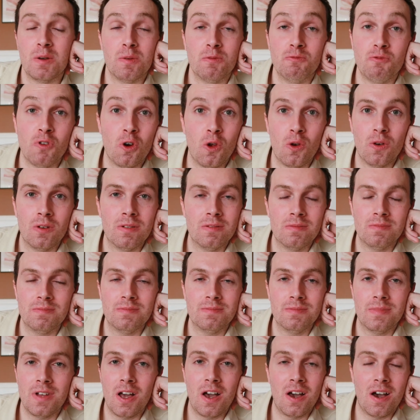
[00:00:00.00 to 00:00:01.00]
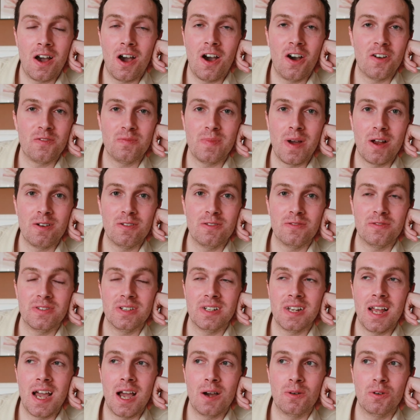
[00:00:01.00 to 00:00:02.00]
run a half
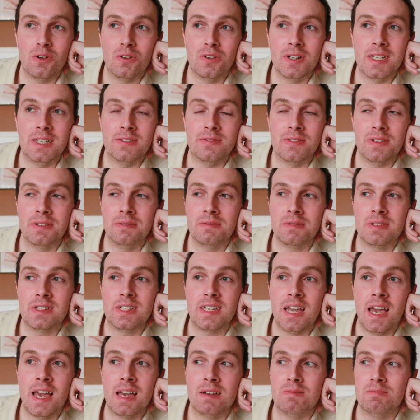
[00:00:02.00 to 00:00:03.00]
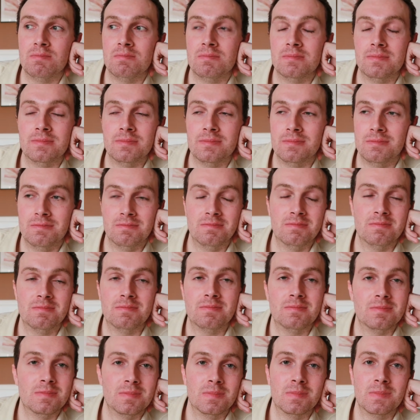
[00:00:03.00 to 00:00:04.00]
marathon now, or even get
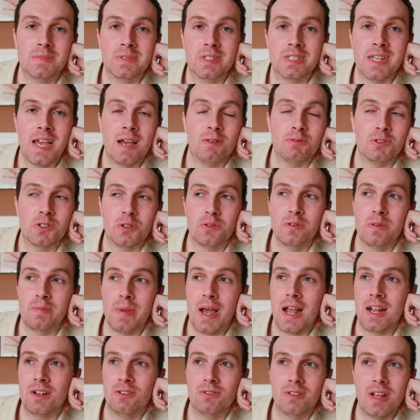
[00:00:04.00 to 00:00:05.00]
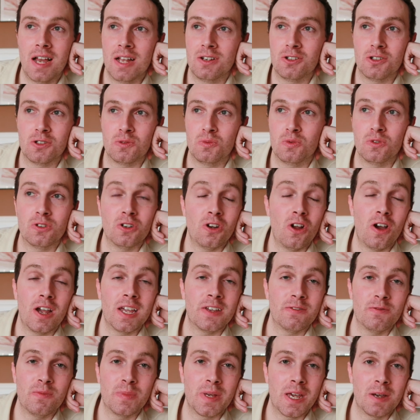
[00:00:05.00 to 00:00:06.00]
down to a mile. I just would
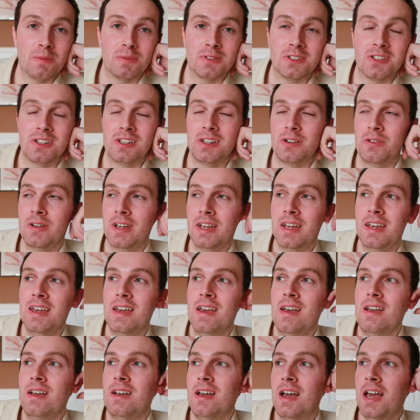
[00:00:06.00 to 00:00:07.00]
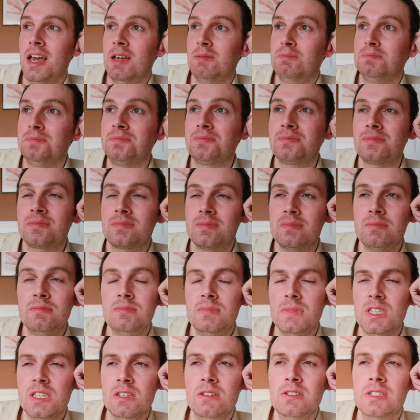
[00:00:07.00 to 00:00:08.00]
not even be able to do it.
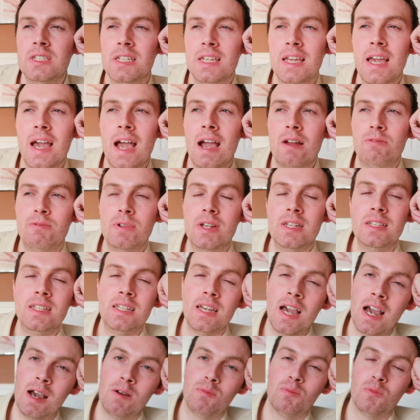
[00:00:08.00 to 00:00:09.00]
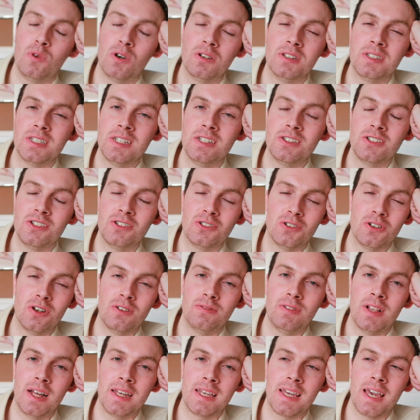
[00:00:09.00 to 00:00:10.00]
So yeah, I really am wanting to
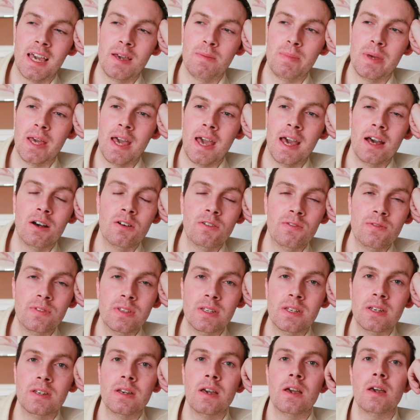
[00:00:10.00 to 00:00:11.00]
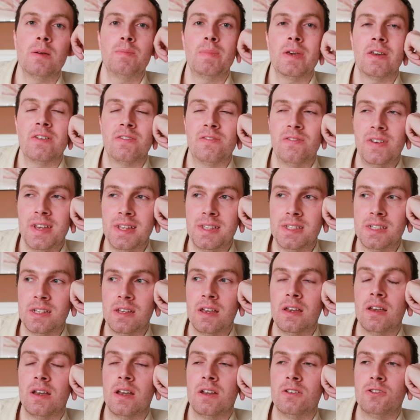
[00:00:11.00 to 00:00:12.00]
sort of like get a bit healthier, a bit
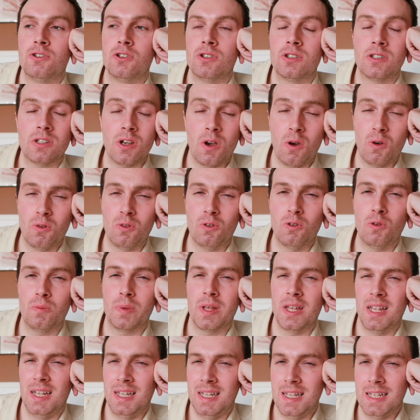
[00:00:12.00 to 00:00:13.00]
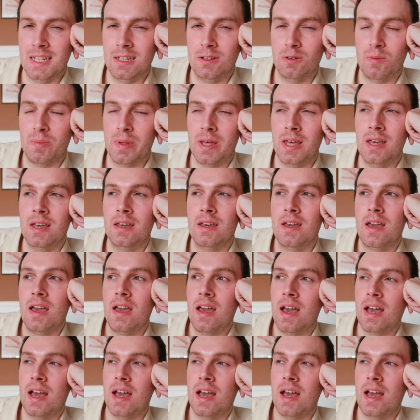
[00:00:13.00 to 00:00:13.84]
fitter, and just tone up a little bit,